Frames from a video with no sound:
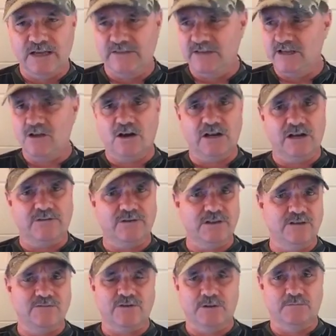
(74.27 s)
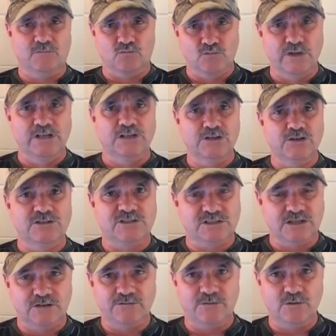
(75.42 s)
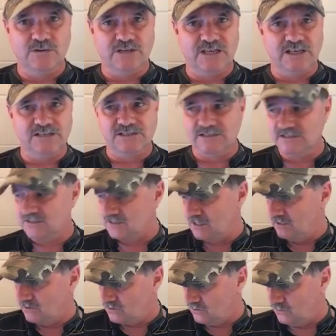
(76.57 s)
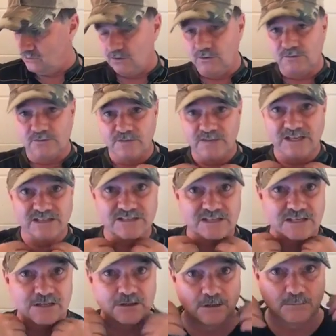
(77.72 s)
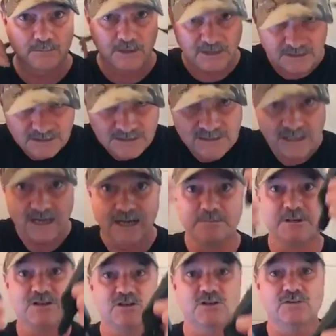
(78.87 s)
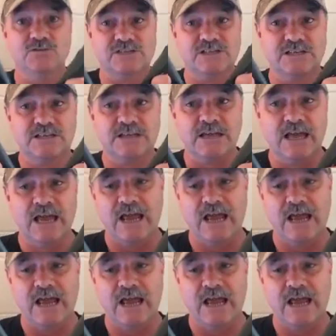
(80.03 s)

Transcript: And they got everything from really good cell phone cases to these earbuds that I've been using.